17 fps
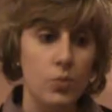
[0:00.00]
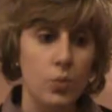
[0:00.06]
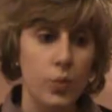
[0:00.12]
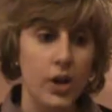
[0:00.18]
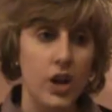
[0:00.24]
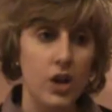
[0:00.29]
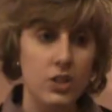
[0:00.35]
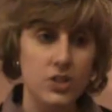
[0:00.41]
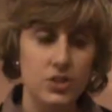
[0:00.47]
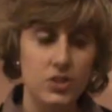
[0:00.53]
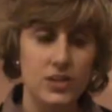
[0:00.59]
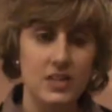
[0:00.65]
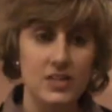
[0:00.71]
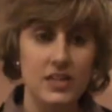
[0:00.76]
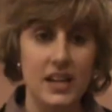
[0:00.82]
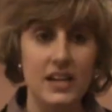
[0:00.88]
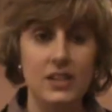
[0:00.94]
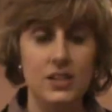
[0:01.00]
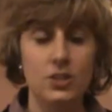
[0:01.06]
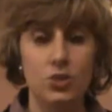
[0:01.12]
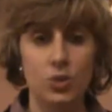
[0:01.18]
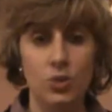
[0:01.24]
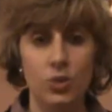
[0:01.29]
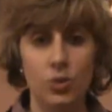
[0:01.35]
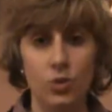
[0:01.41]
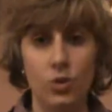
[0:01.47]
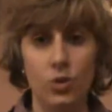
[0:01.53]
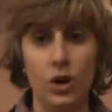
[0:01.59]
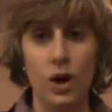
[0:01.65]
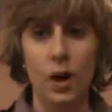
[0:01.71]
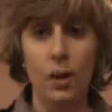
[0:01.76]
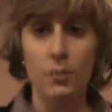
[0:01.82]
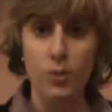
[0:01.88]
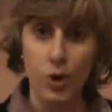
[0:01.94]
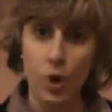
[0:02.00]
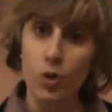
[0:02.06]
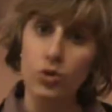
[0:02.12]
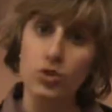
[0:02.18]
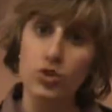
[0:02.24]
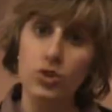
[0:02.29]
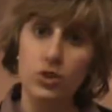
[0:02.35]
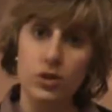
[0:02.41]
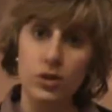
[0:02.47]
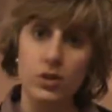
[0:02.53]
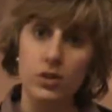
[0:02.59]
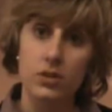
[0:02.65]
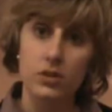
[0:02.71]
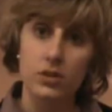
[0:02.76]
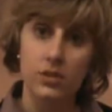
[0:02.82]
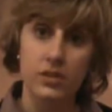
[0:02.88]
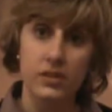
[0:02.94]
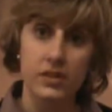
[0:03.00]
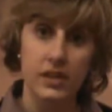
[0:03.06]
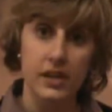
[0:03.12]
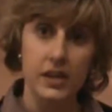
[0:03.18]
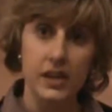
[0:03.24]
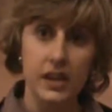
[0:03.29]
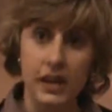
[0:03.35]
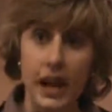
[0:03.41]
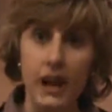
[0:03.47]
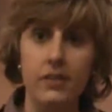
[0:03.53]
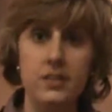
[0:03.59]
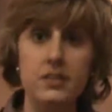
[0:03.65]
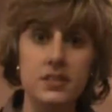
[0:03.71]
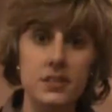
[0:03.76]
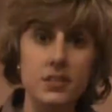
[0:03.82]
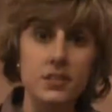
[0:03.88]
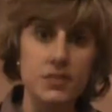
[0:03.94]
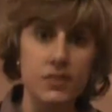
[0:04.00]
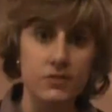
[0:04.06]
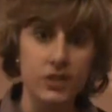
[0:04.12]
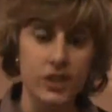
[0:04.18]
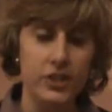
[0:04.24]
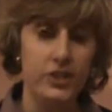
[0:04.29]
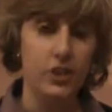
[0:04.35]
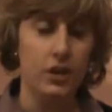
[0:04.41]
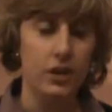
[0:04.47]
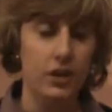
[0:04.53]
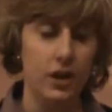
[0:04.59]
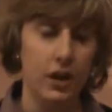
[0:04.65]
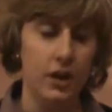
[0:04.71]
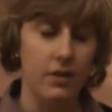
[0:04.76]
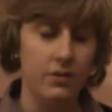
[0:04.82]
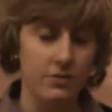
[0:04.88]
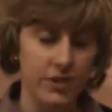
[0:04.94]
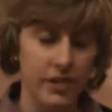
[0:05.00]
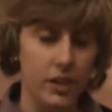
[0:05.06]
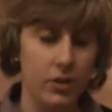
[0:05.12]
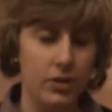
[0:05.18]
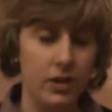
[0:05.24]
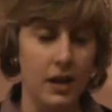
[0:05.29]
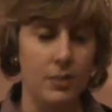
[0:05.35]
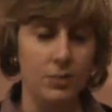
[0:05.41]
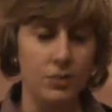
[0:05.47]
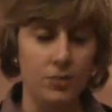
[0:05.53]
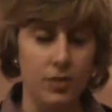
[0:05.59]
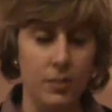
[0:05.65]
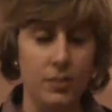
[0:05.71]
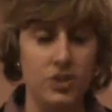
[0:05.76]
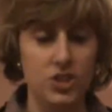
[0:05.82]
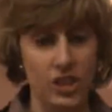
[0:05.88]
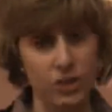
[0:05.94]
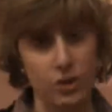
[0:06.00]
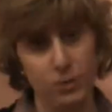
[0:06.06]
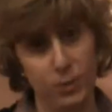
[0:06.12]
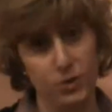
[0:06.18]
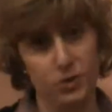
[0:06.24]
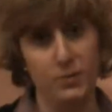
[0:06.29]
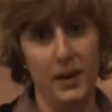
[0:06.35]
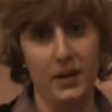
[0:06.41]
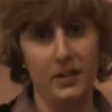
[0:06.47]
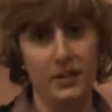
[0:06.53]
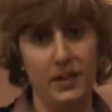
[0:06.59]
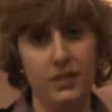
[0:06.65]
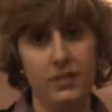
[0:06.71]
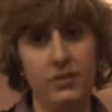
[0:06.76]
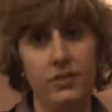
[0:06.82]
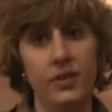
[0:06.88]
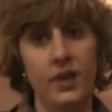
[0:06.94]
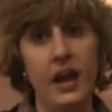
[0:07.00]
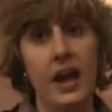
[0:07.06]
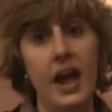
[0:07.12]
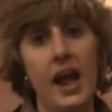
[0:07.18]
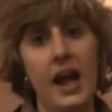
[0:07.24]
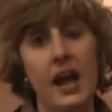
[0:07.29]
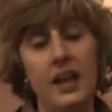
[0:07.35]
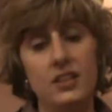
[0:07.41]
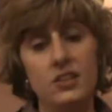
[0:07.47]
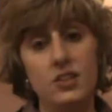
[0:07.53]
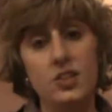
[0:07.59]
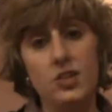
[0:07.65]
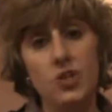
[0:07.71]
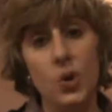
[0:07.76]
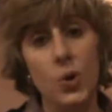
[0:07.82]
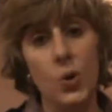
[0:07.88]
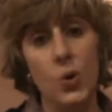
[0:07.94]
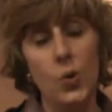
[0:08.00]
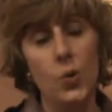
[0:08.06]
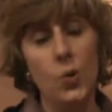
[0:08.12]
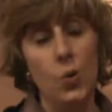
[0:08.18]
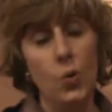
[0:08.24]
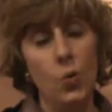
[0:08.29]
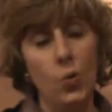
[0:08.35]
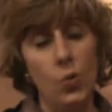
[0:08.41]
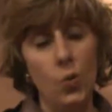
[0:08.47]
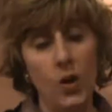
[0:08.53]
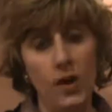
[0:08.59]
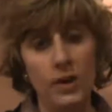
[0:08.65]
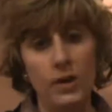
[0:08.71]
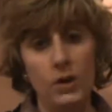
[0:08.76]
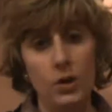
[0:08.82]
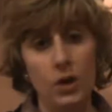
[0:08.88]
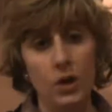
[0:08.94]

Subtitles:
we also decided to approach the analysis of video games from a gender perspective. And so what